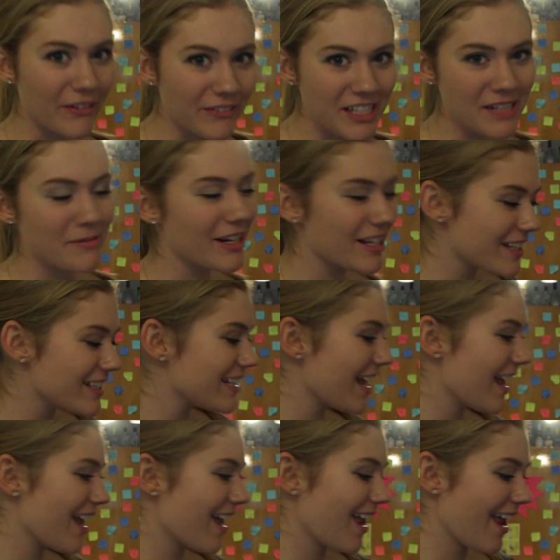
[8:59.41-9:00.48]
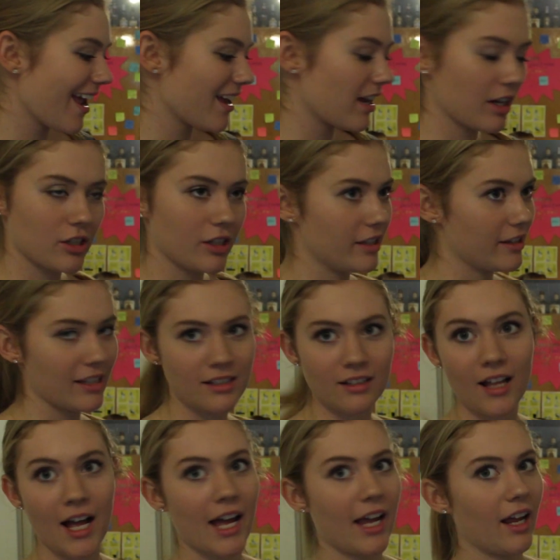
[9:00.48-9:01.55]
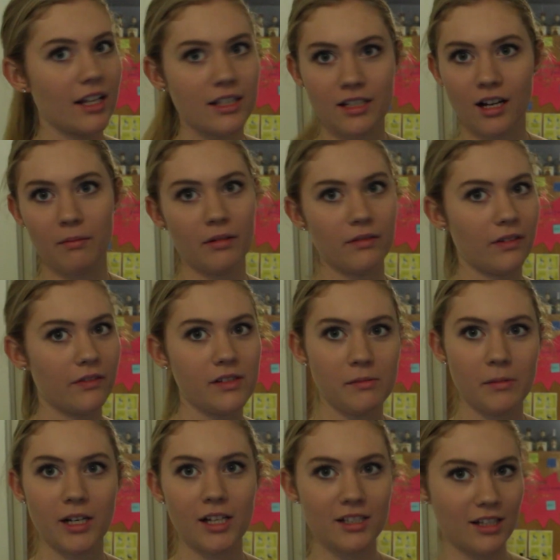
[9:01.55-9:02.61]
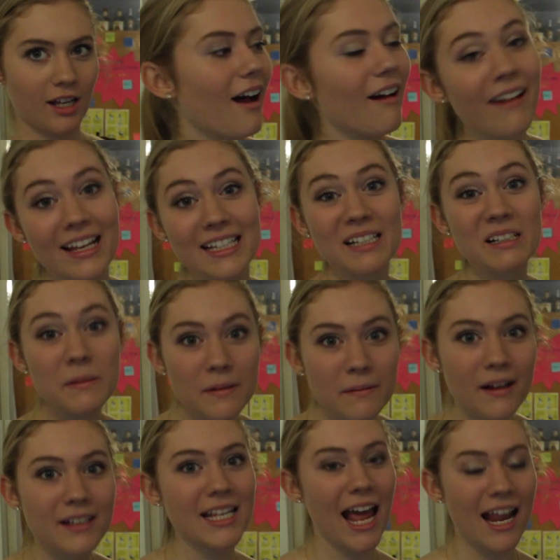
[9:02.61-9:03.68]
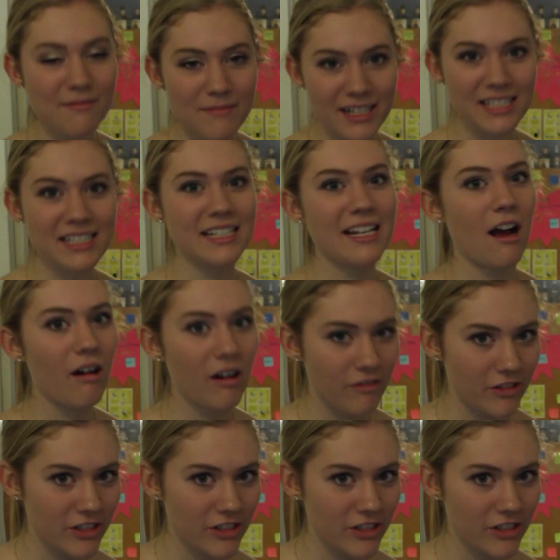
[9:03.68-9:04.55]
15 minutes, and actually that's a lie, it's not been 15 minutes. Okay, so it's been about 10 minutes, and now our